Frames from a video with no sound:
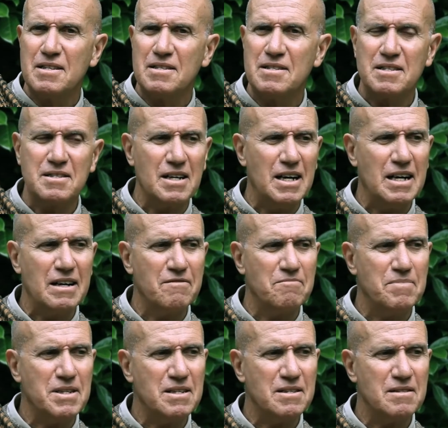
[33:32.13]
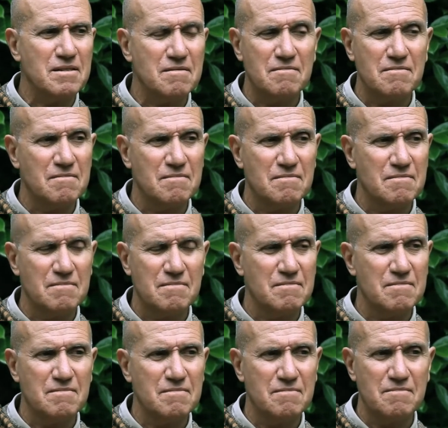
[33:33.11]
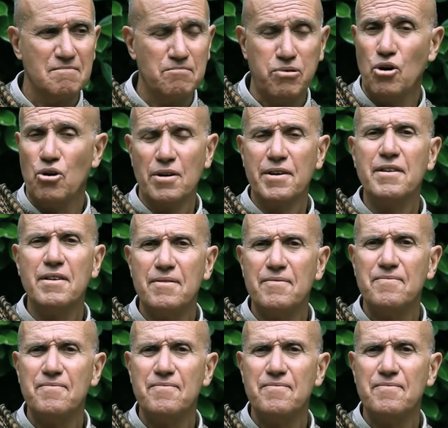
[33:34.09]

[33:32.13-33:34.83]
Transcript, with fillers: that I've been born,